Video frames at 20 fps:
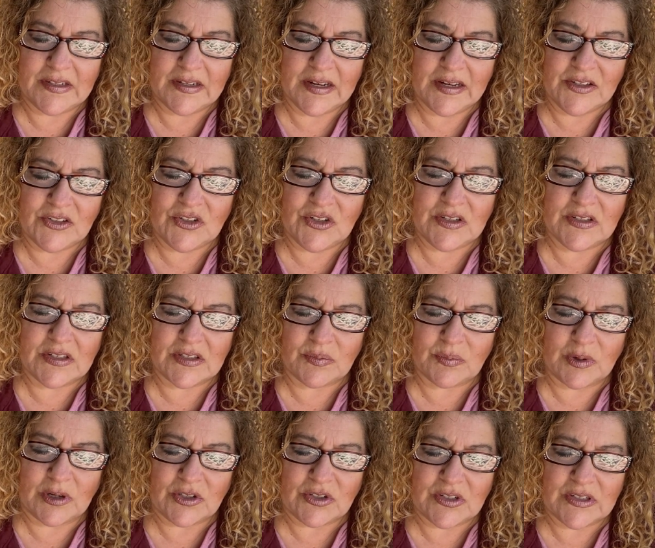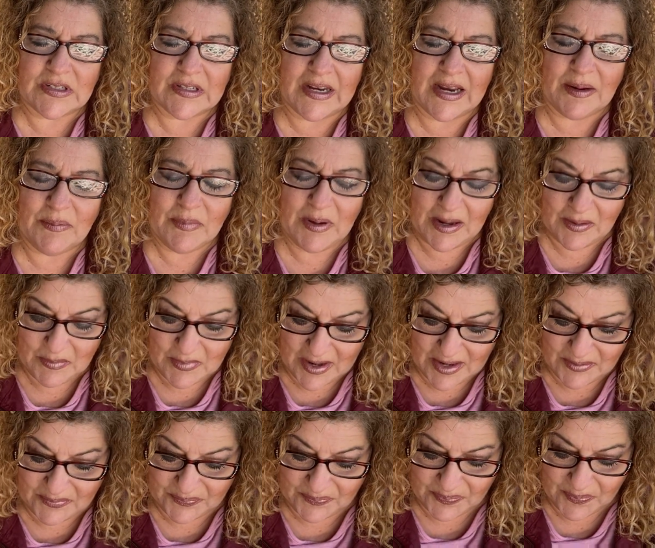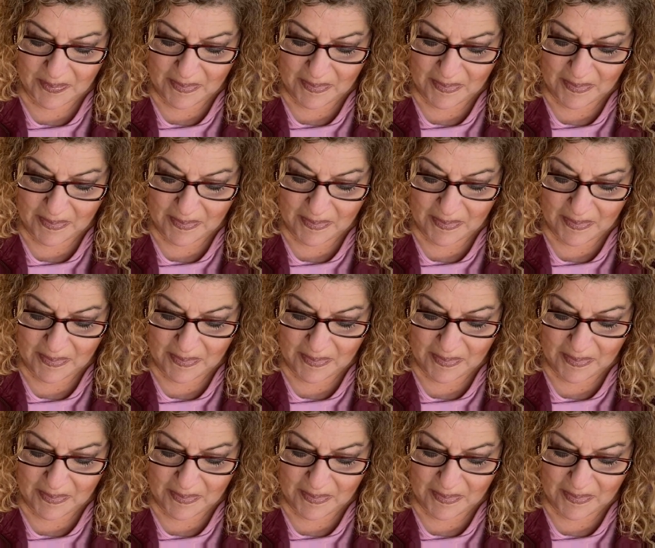In Jesus' precious name, amen.